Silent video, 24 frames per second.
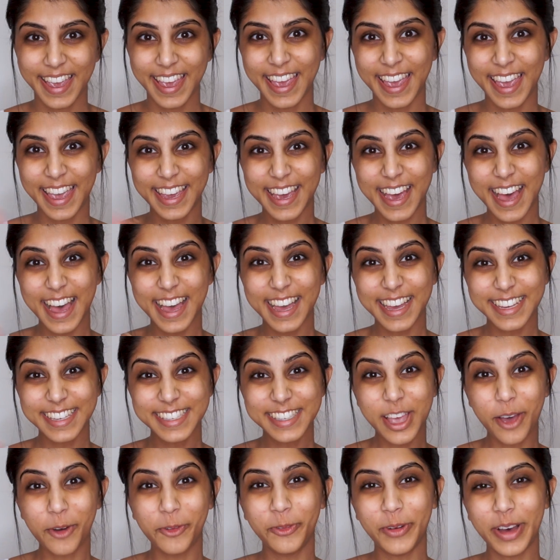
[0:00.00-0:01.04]
Hey guys,
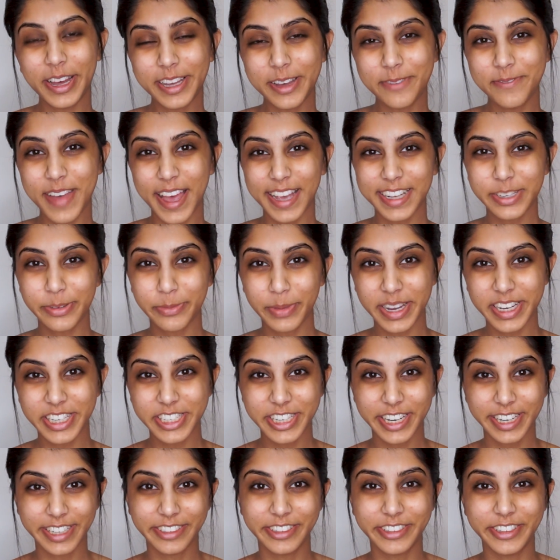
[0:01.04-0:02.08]
welcome back to my
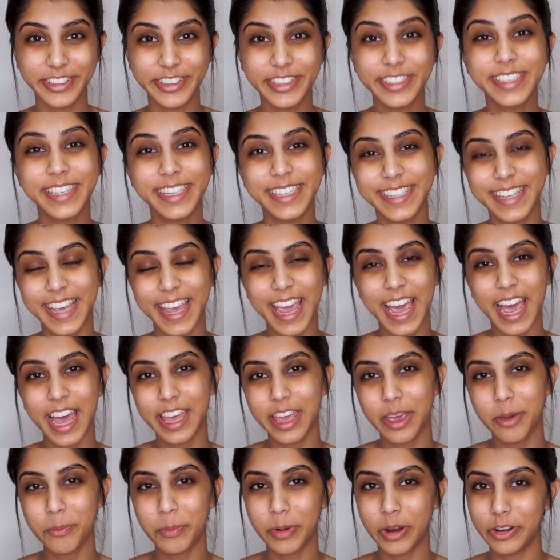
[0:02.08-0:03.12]
channel. Today I
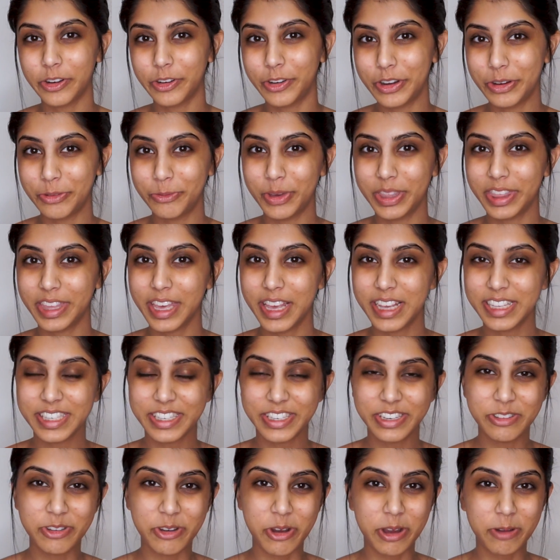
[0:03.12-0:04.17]
am partnering with Kiss
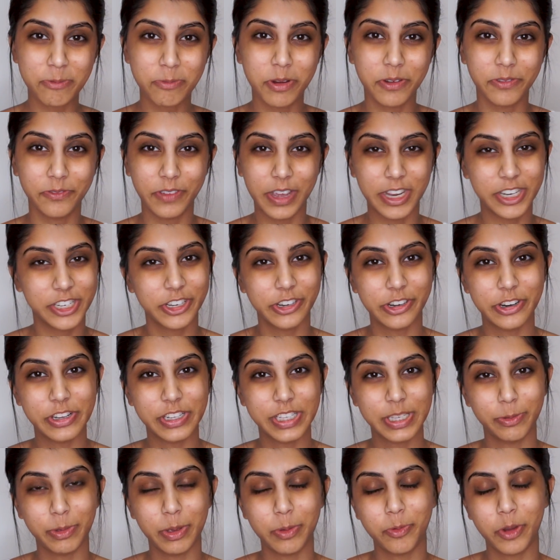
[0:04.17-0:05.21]
New York Professional
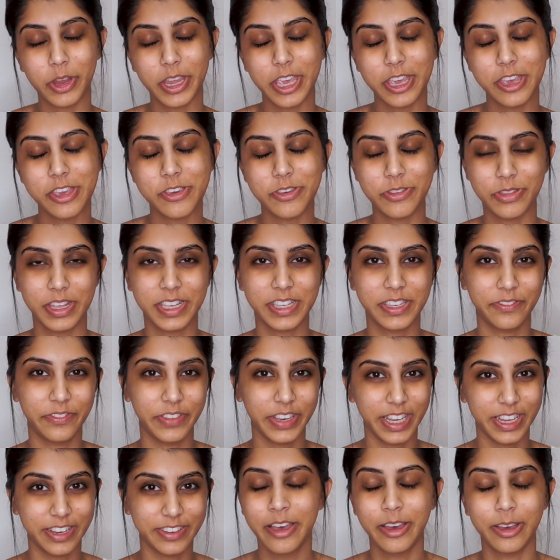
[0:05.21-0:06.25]
to be bringing you this
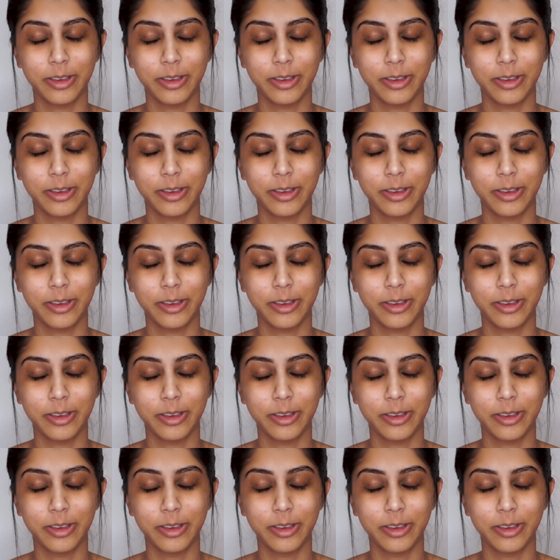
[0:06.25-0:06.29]
video.